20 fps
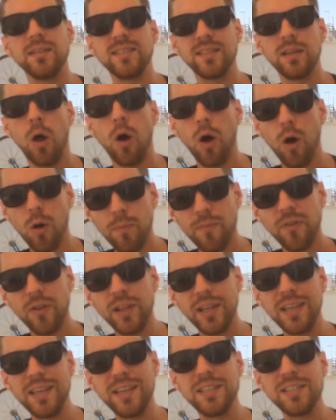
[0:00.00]

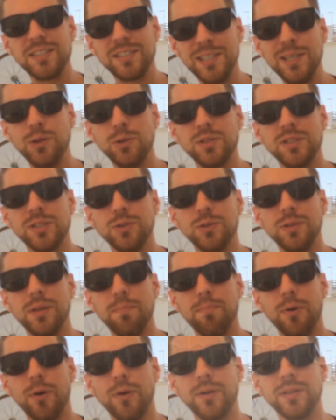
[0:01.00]
hopefully see you soon in
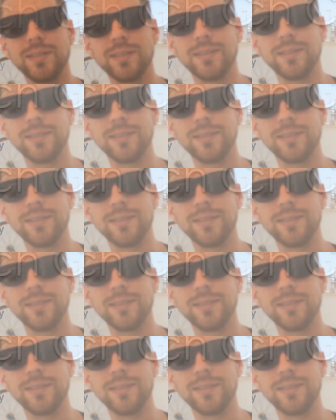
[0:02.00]
person.